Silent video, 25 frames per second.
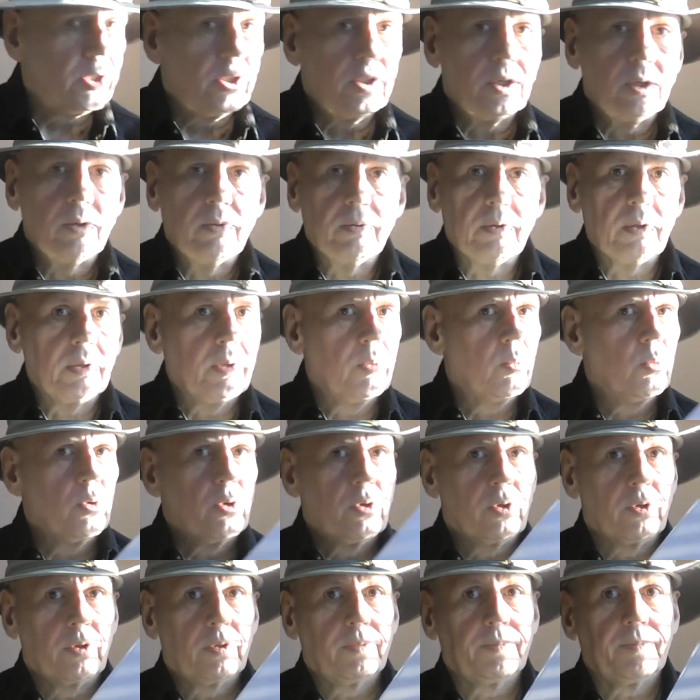show them the
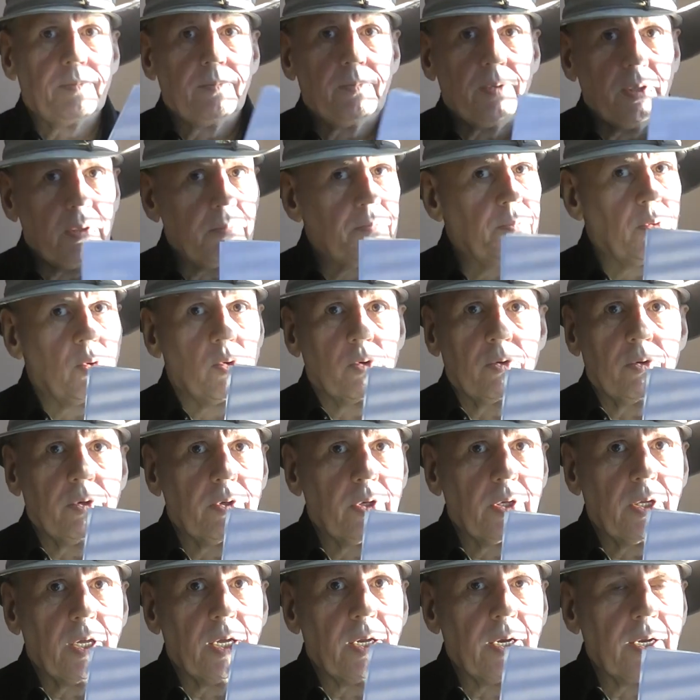word. Important
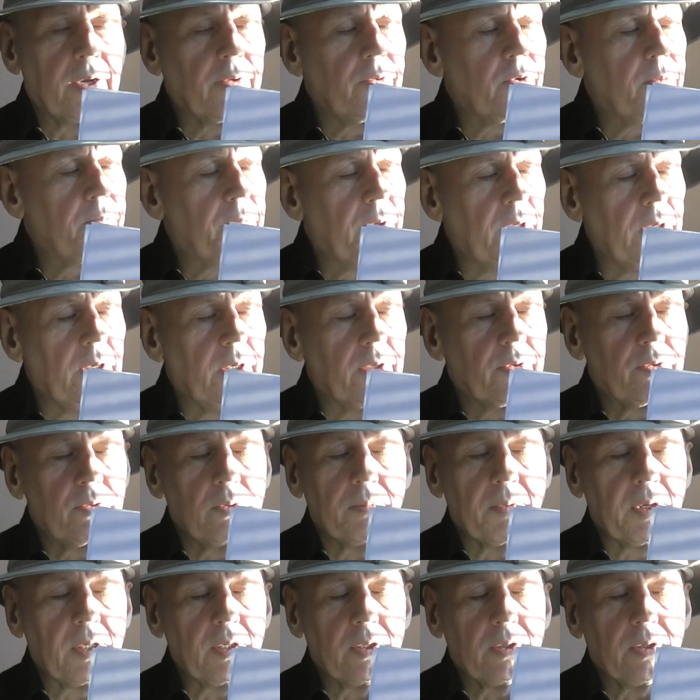again. I repeat it so
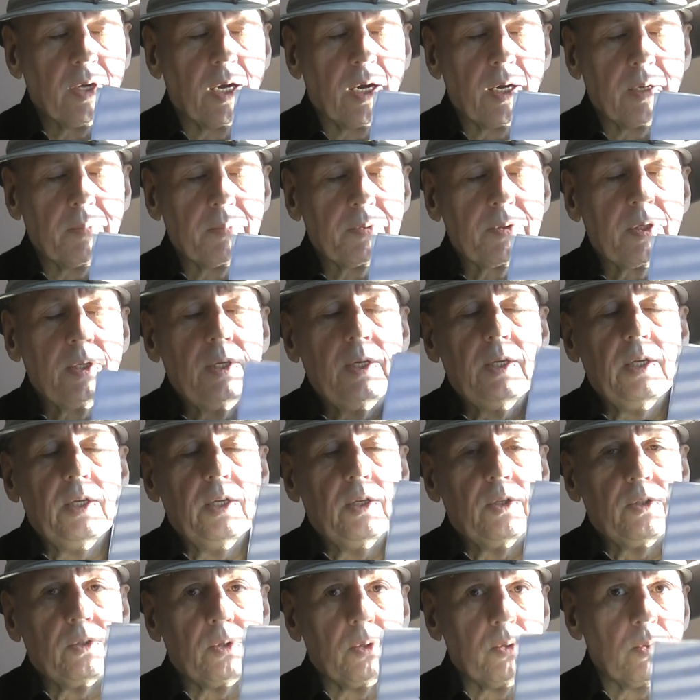many times
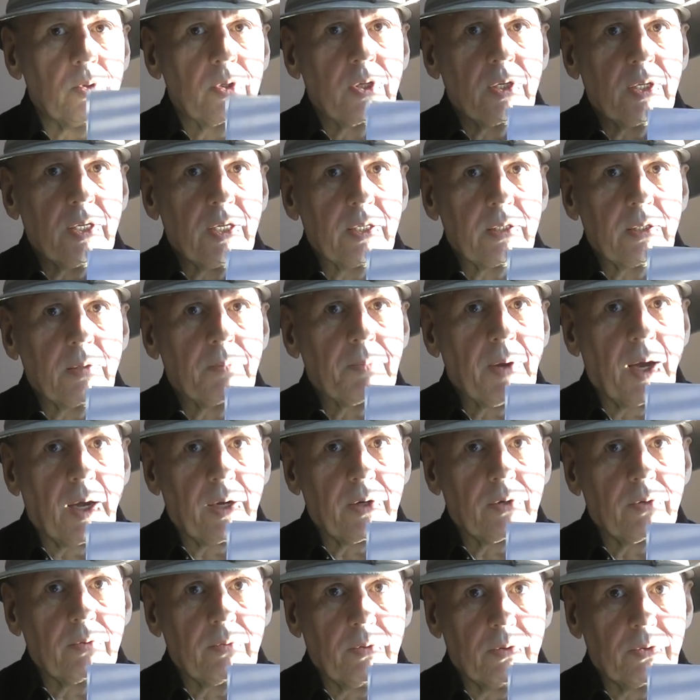so you can get the
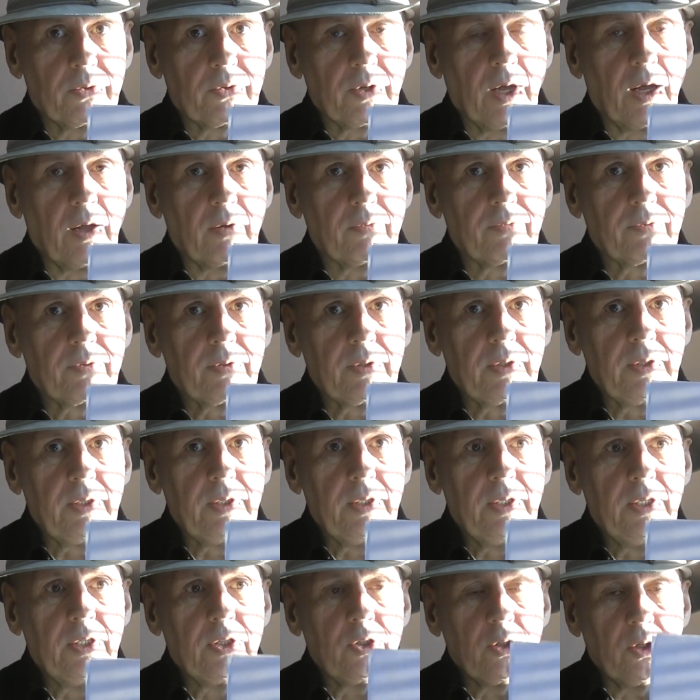pattern yourself.
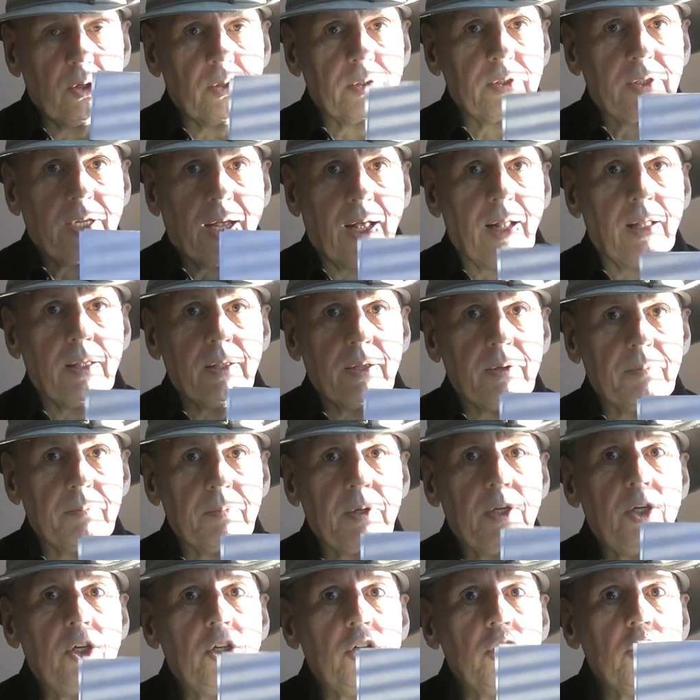Don't tell them.
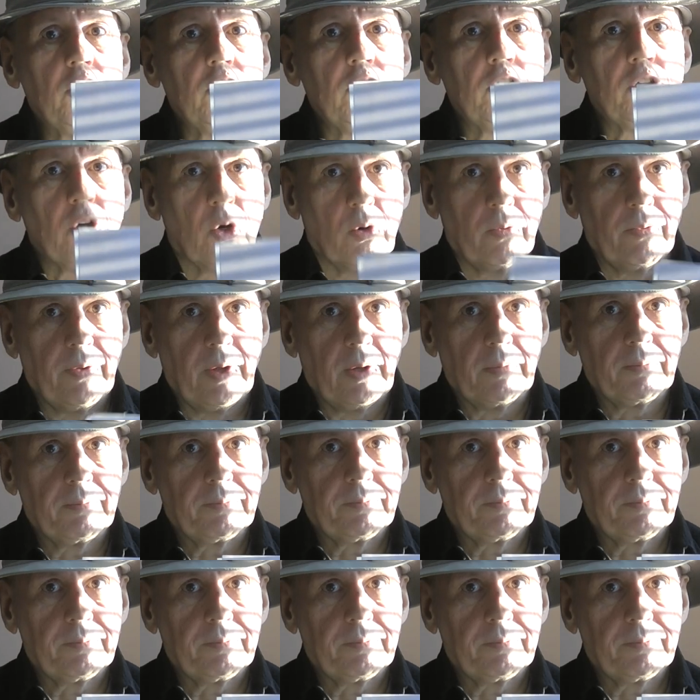Show them.